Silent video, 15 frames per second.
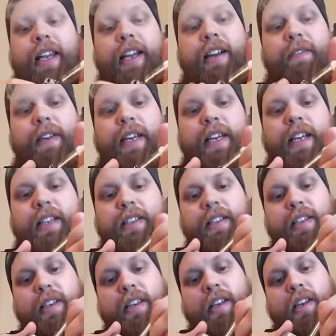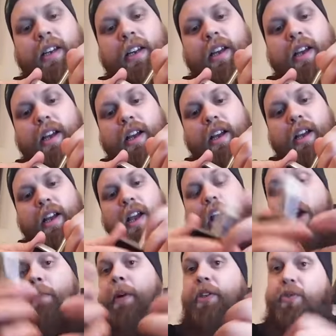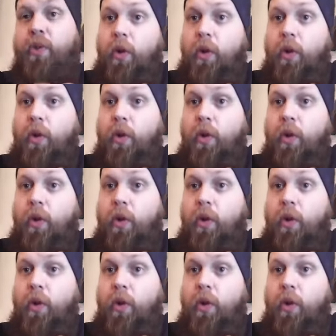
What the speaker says: I love it. On my